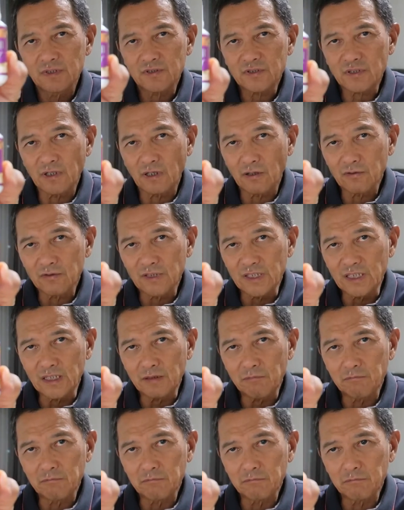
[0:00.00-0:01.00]
It's called
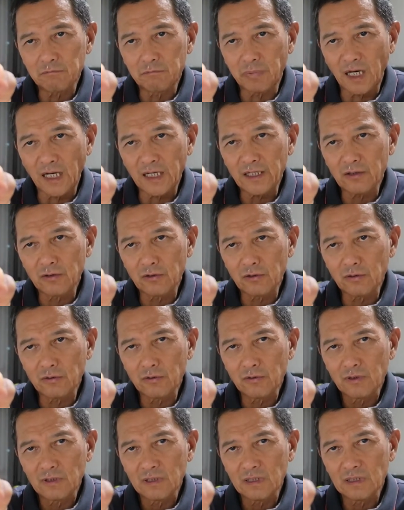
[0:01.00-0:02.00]
the
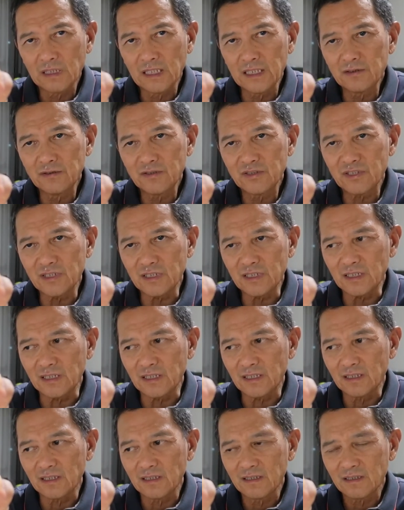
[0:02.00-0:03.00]
Bio
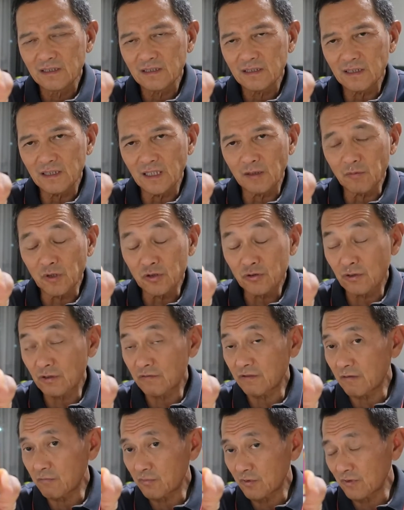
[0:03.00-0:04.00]
Lingzhi. I'm not
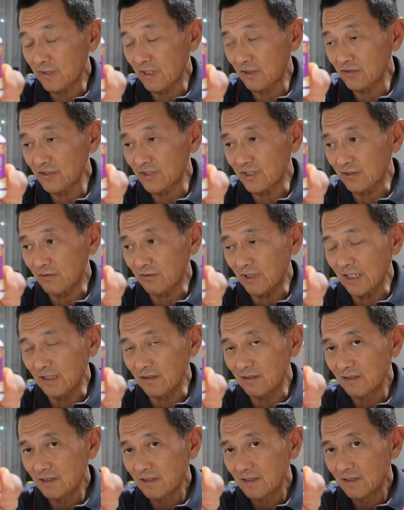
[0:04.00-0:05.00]
sure if I'm pronouncing it right.